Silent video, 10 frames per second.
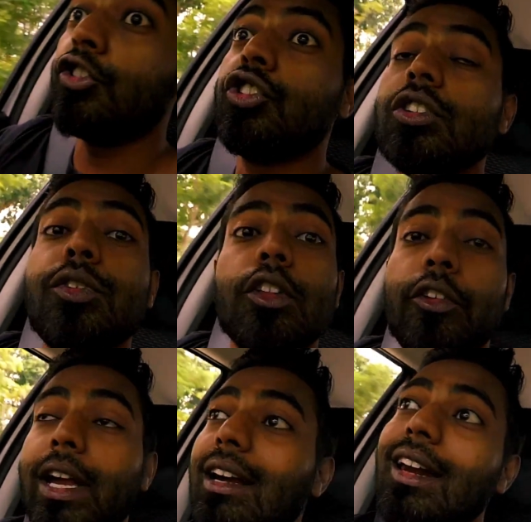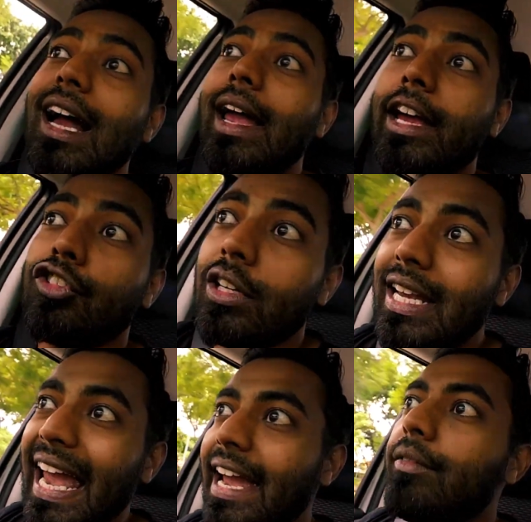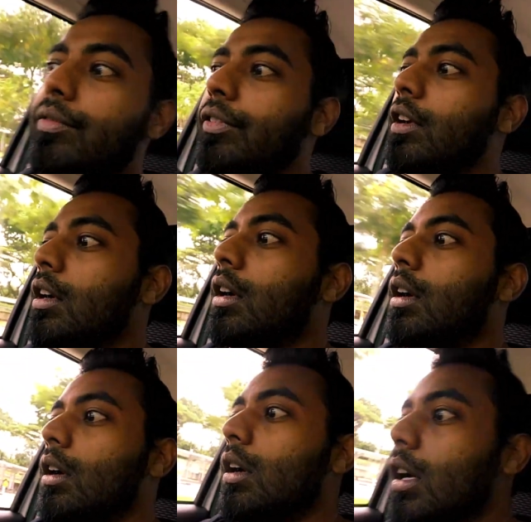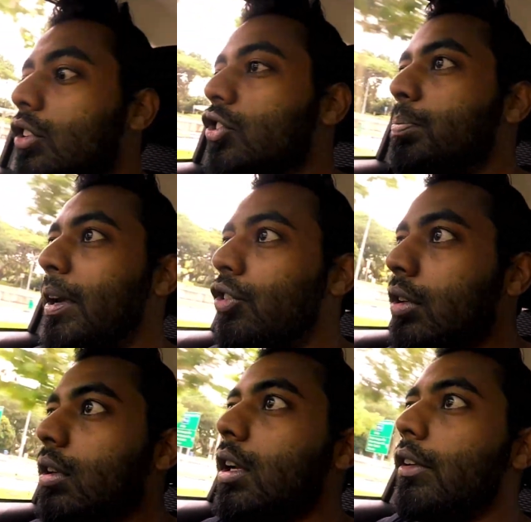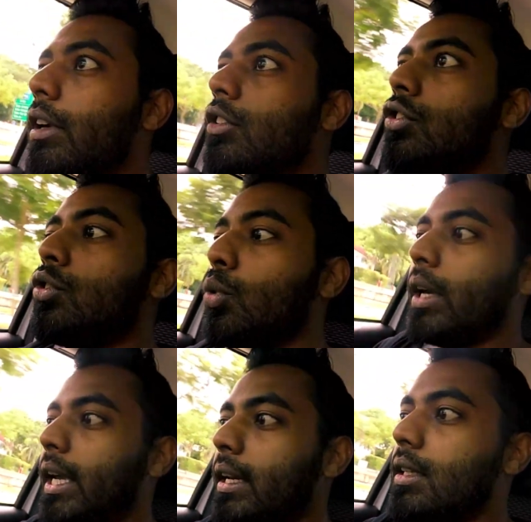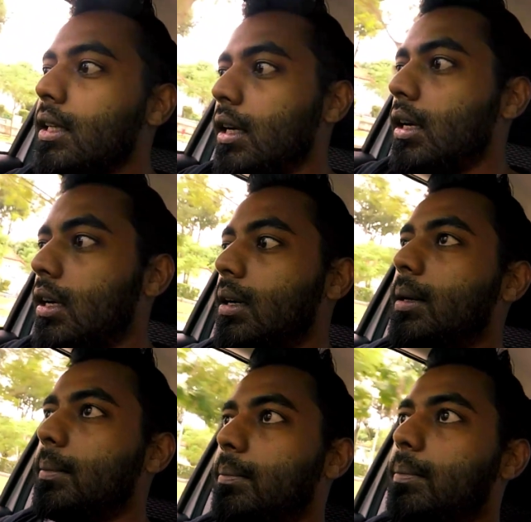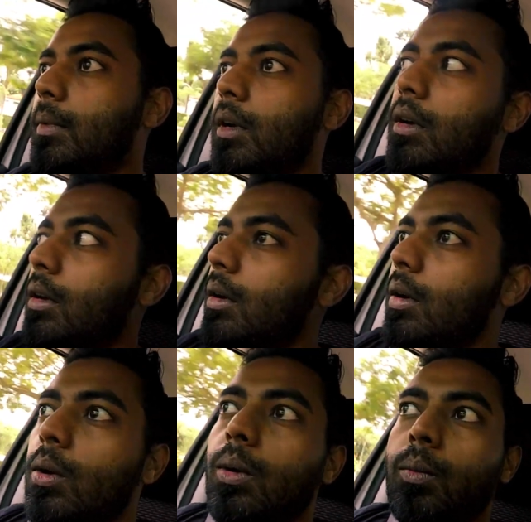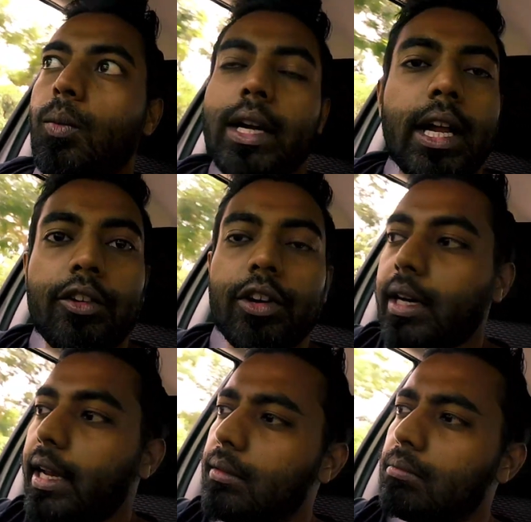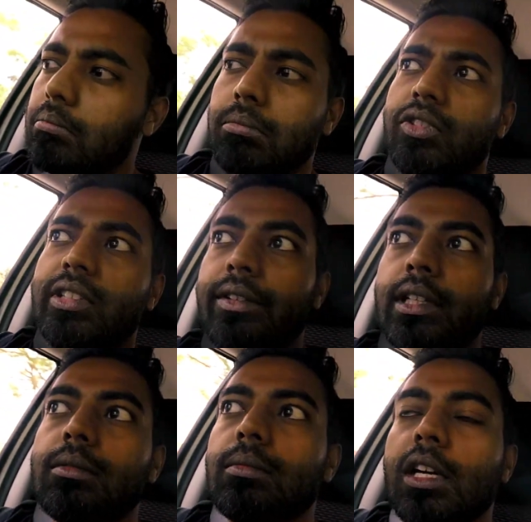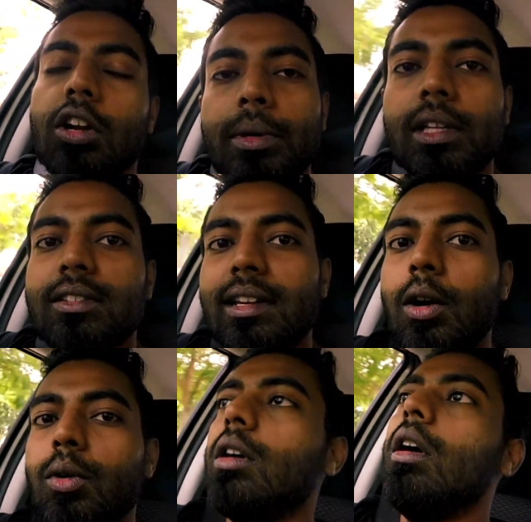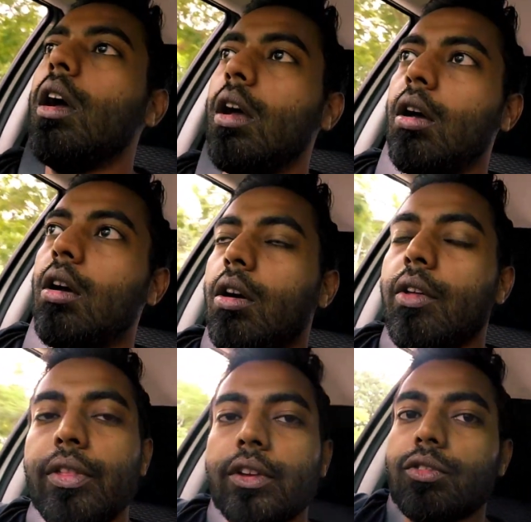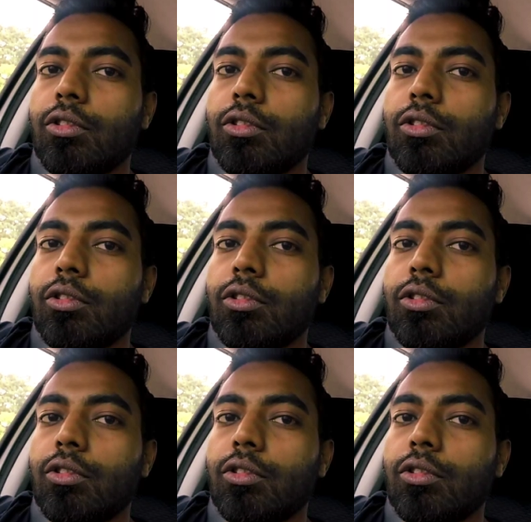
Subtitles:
Just for the record, I actually have special clearance to hit 107 kilometers an hour on this